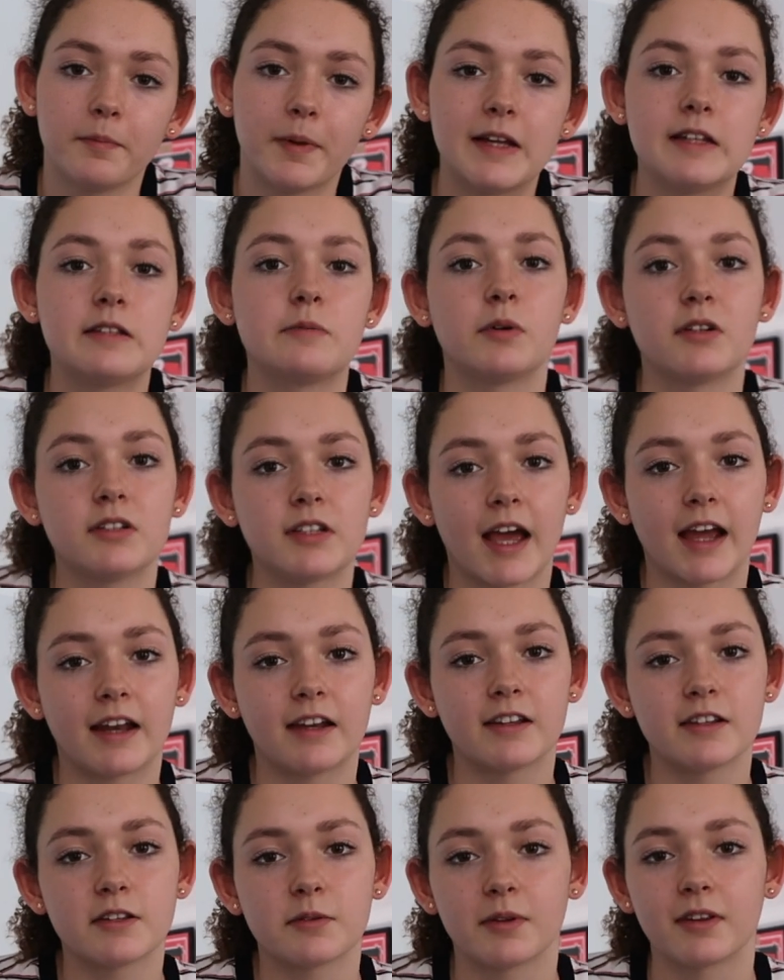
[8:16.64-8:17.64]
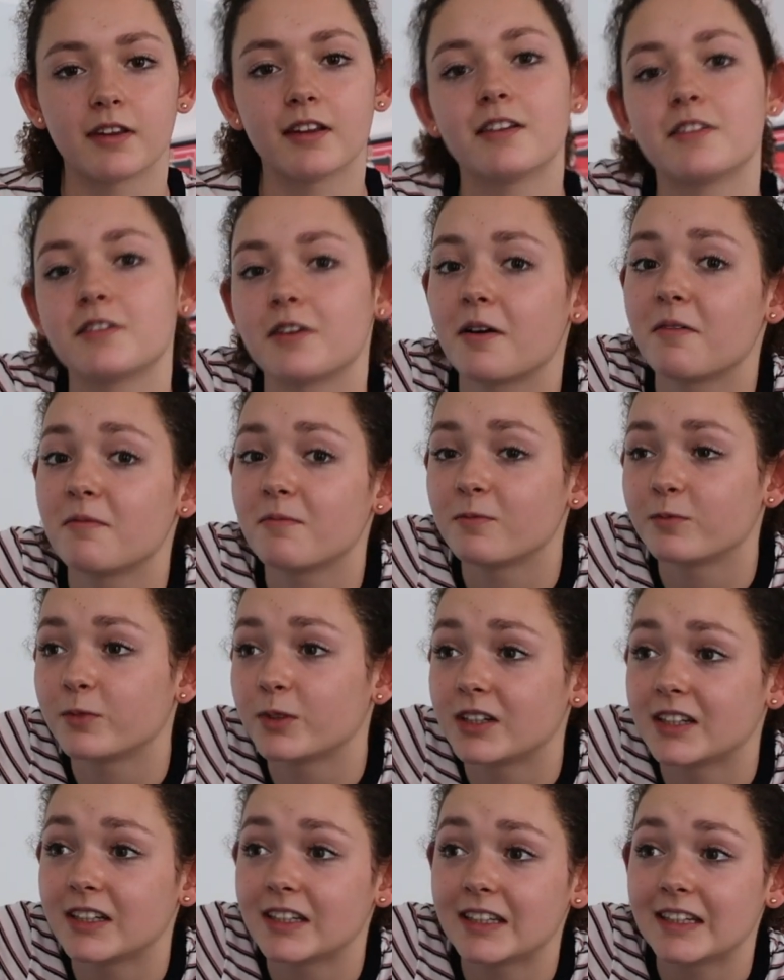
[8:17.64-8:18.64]
be spontaneous with it, so I'm
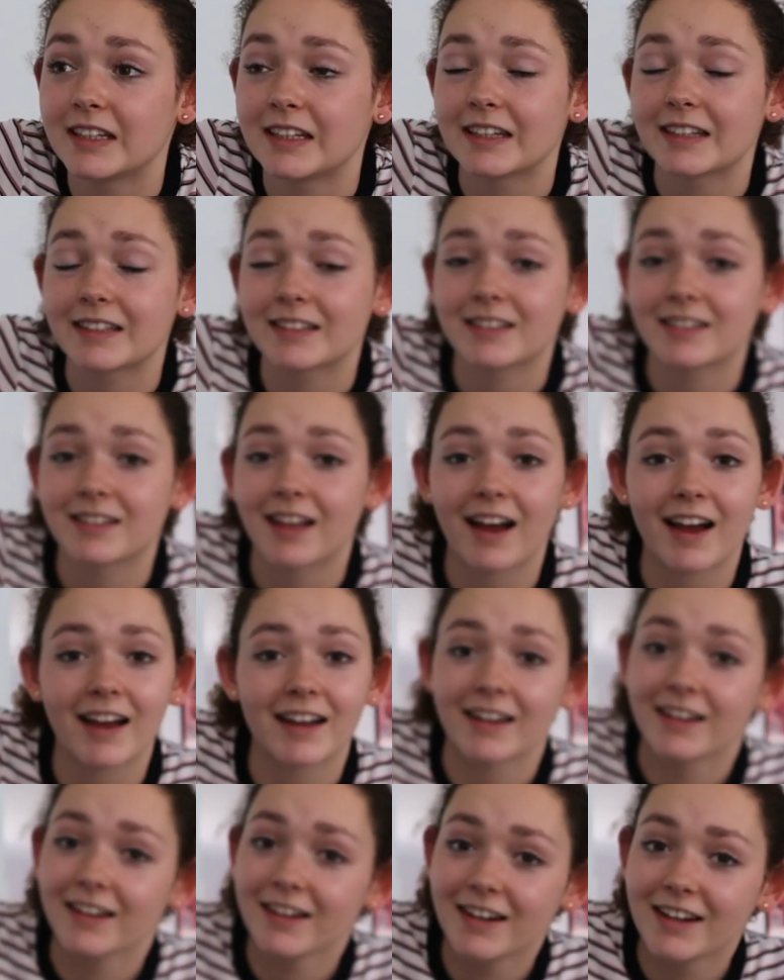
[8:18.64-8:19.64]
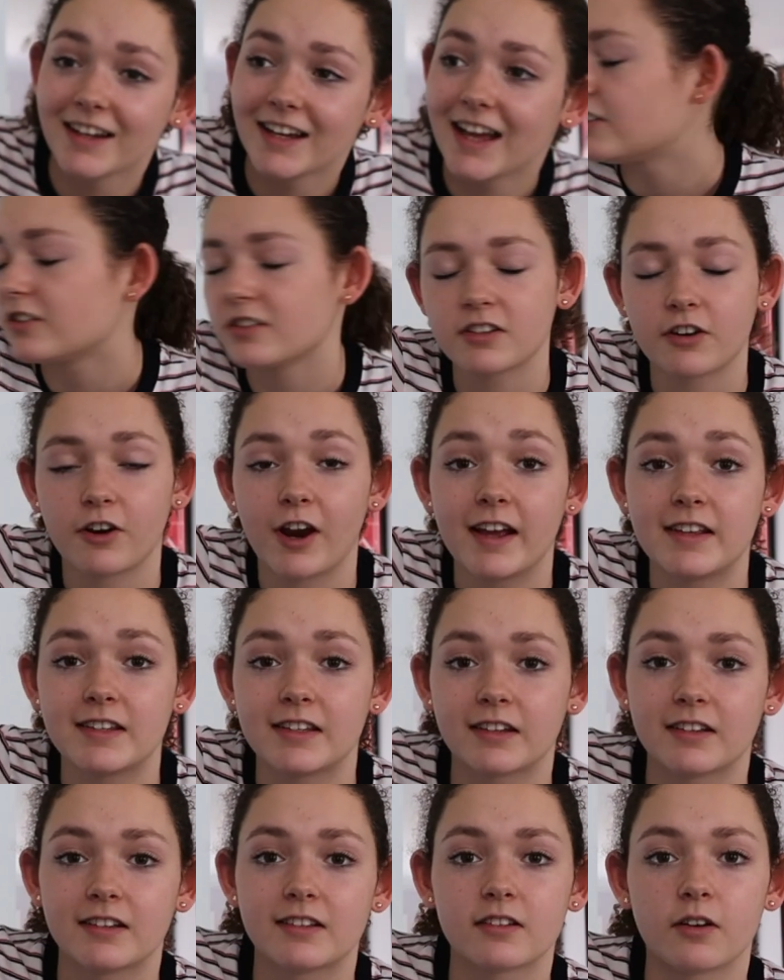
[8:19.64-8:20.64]
really excited. It's just crazy
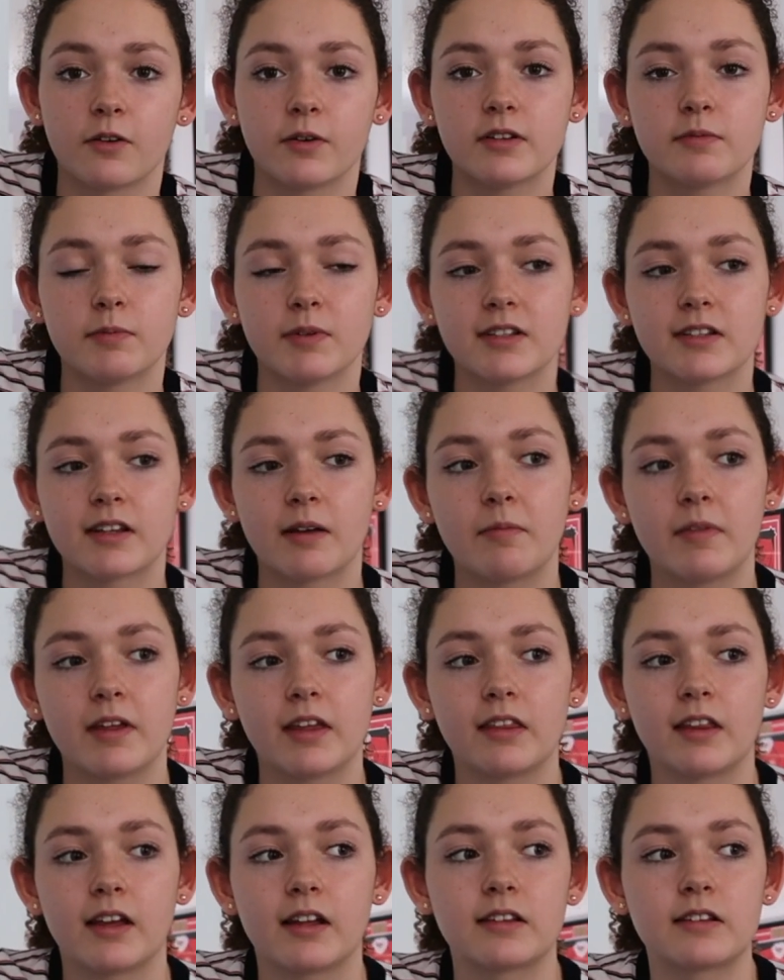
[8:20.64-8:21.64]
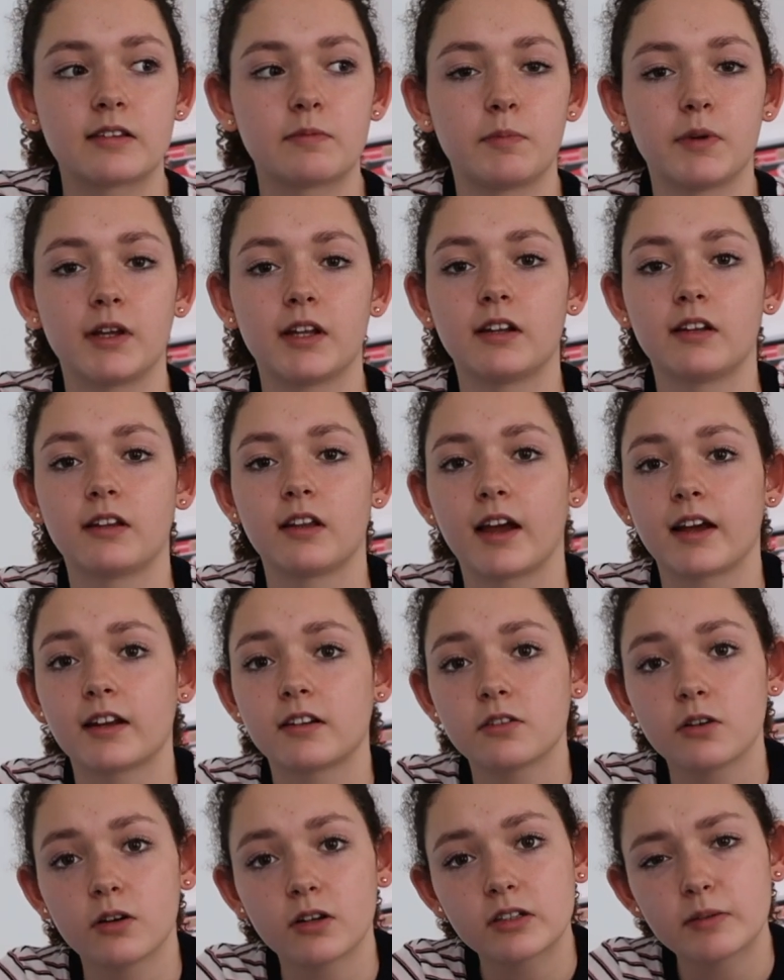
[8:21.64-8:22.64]
because it's always been something that's been
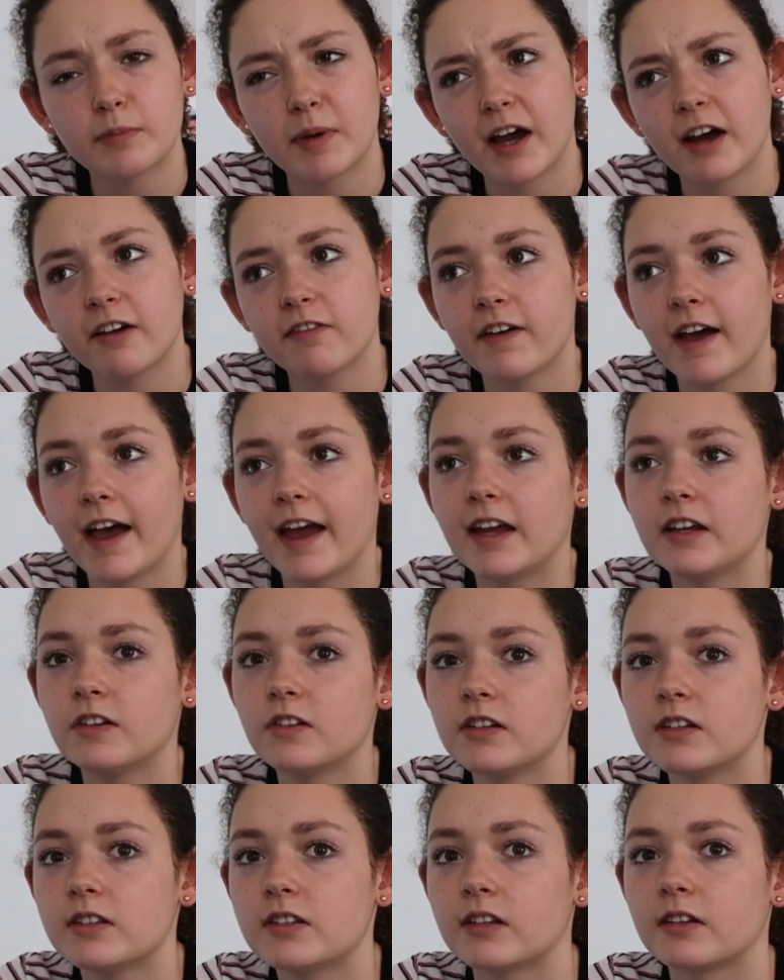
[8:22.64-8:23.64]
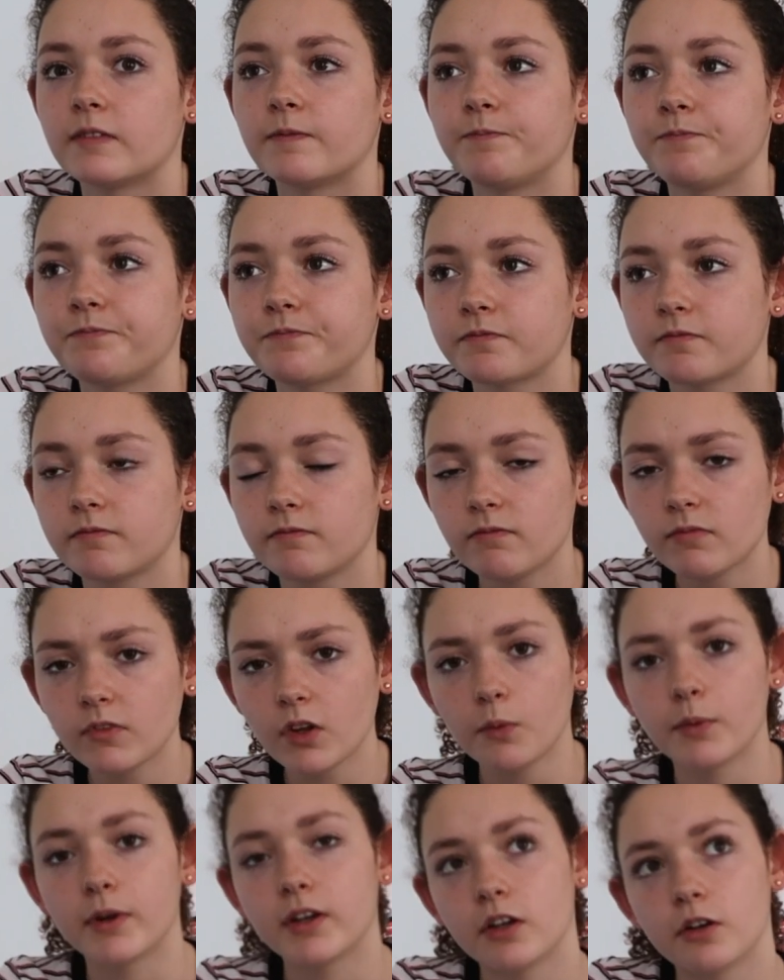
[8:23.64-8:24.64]
like talked about for ages, and
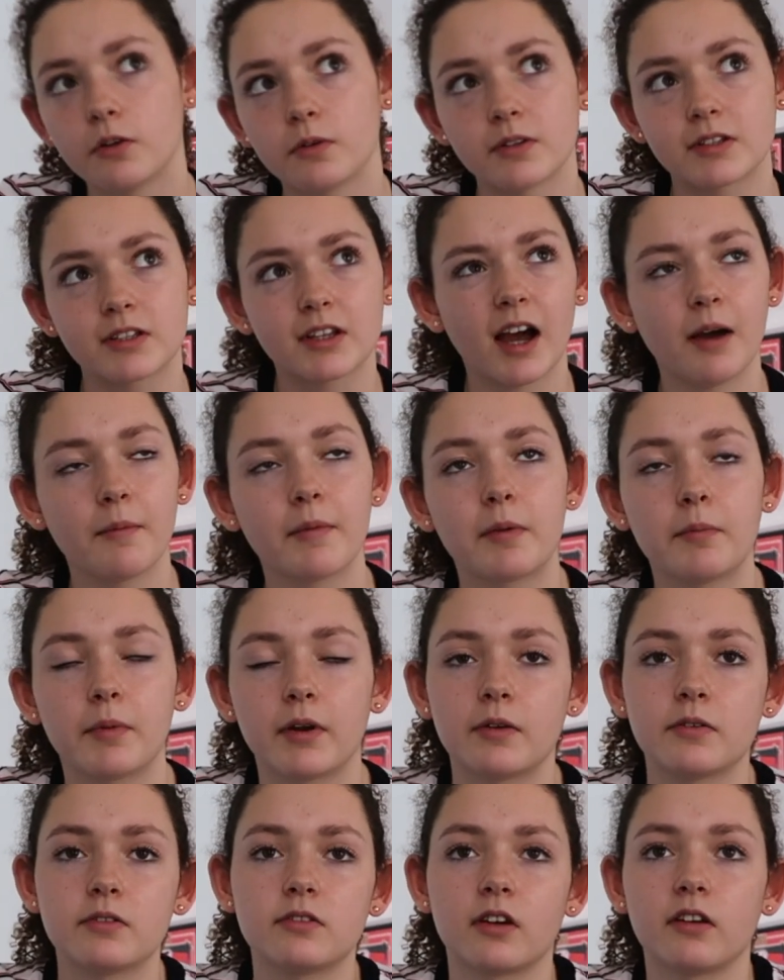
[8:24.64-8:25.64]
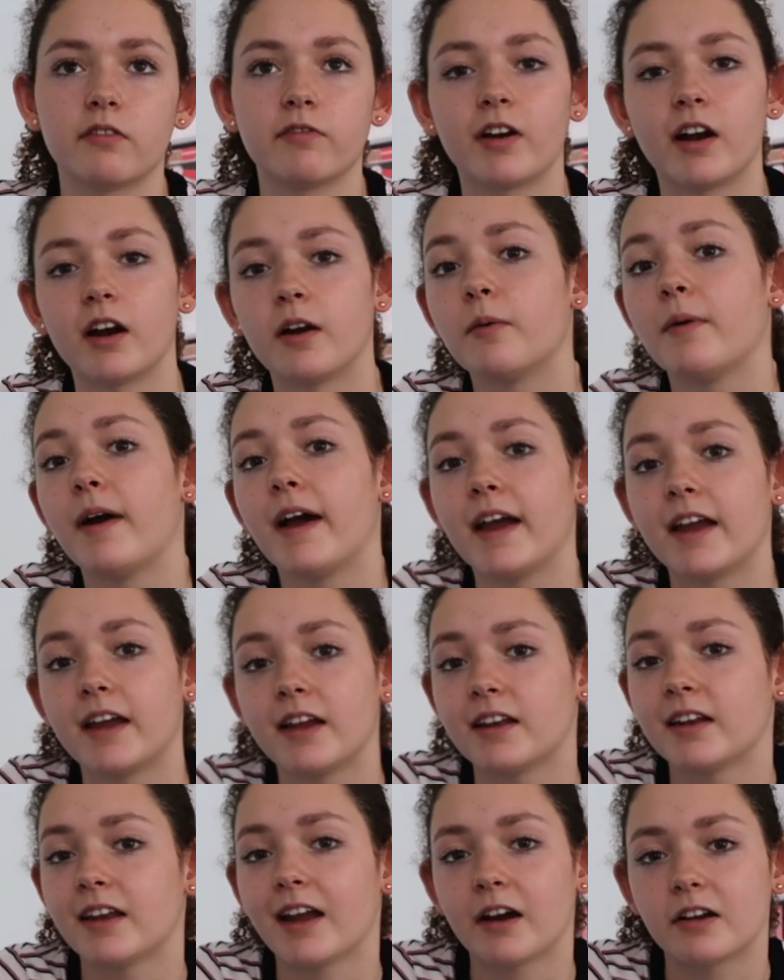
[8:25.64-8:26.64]
we knew it was coming but it was so far away,
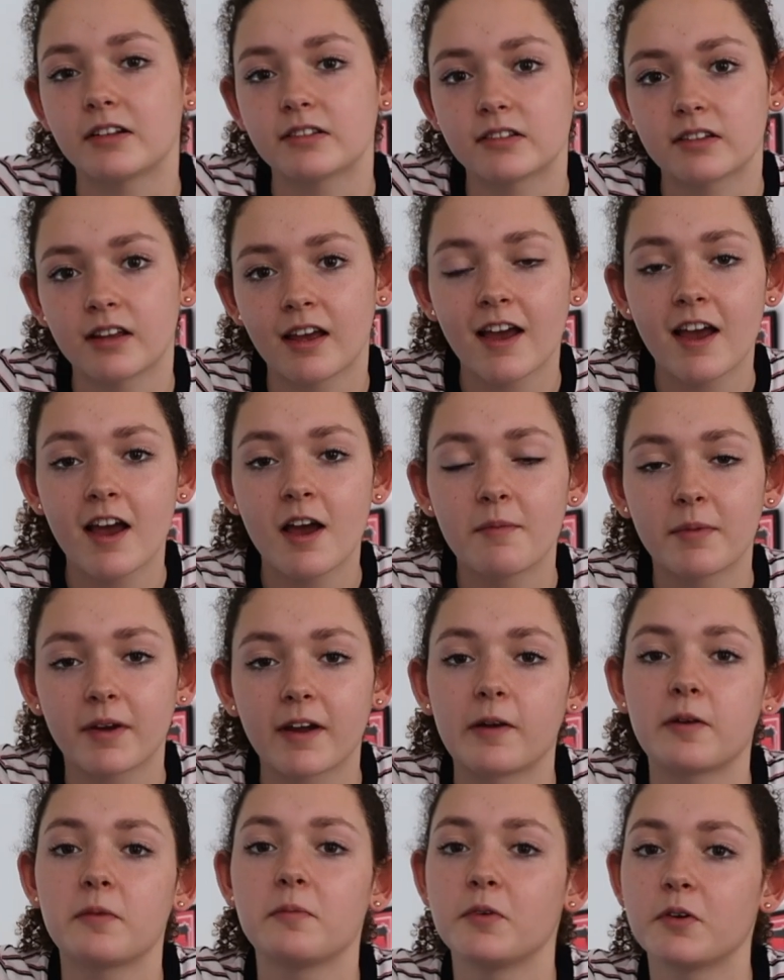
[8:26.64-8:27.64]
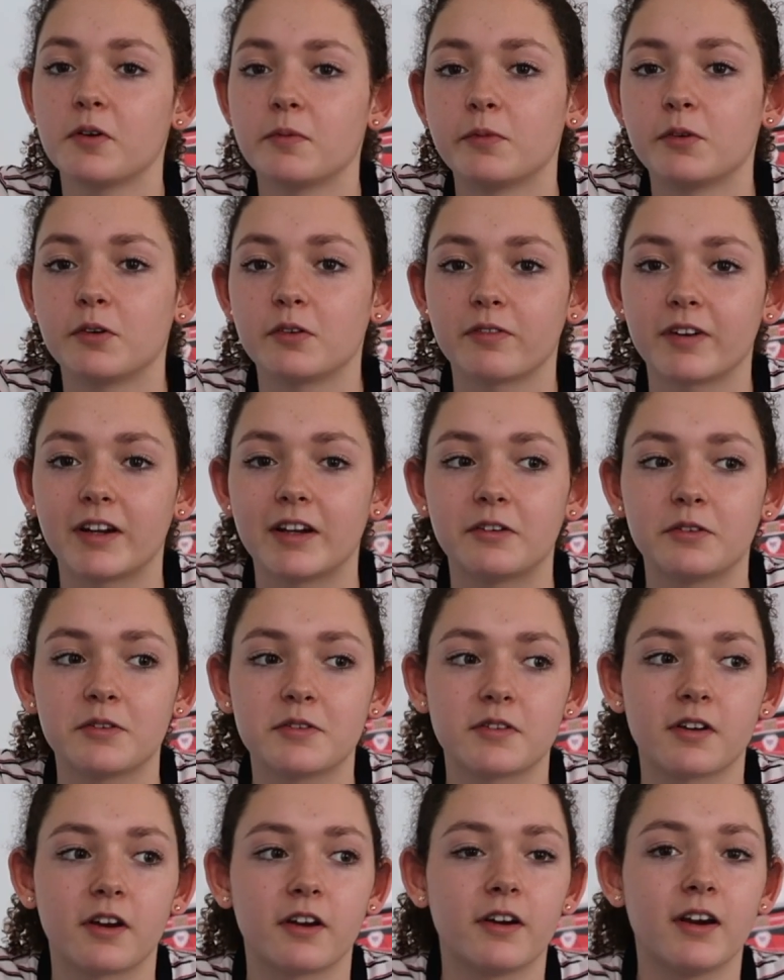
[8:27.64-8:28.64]
and now it's becoming more and more real.
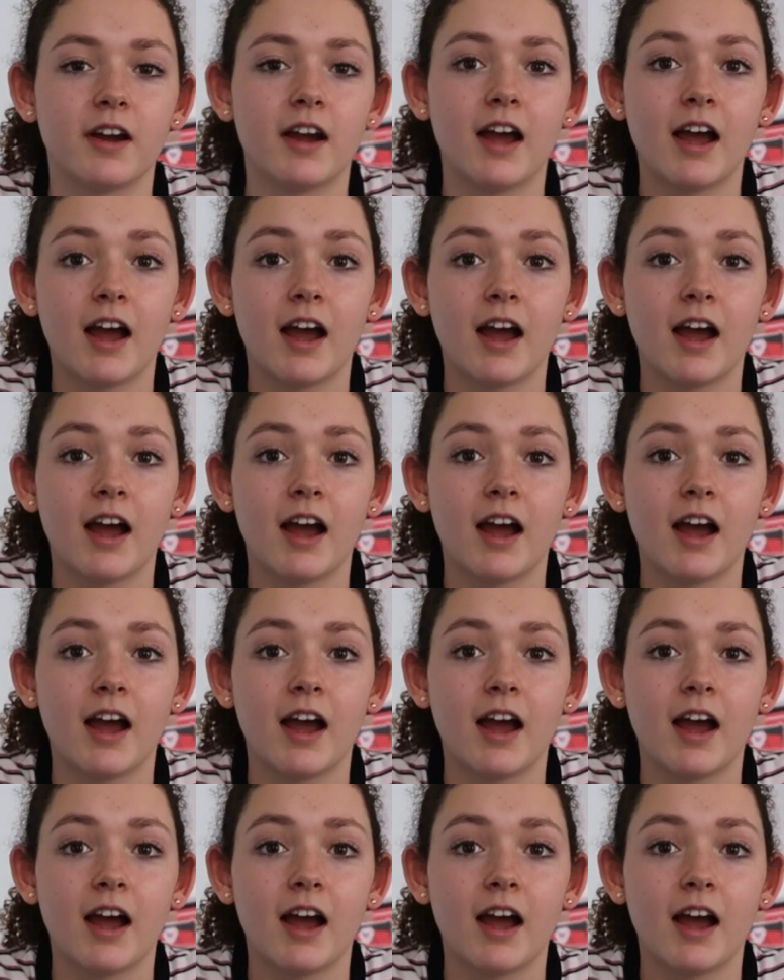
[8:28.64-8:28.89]
So